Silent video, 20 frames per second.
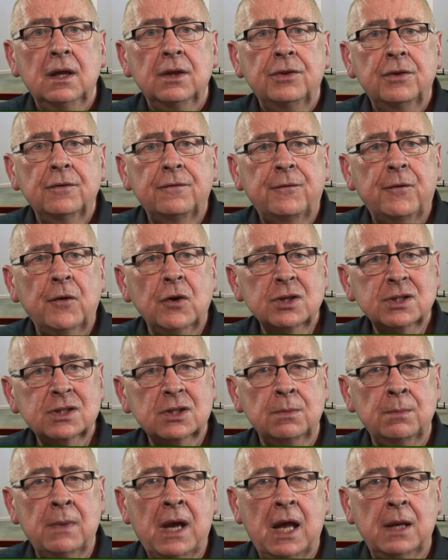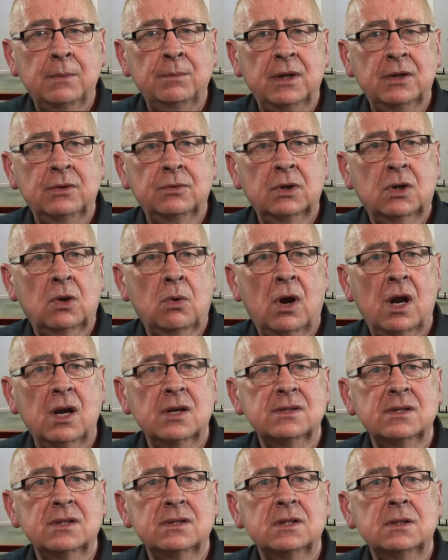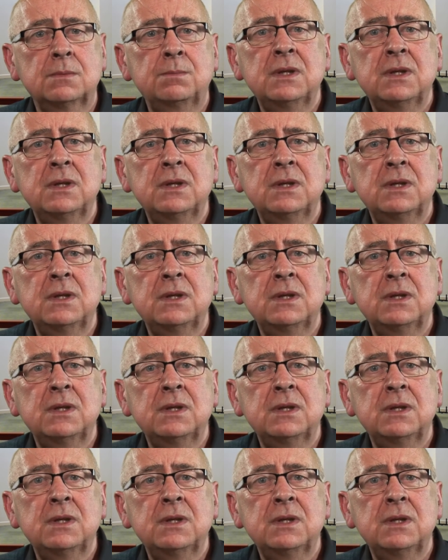The first commandment requires us to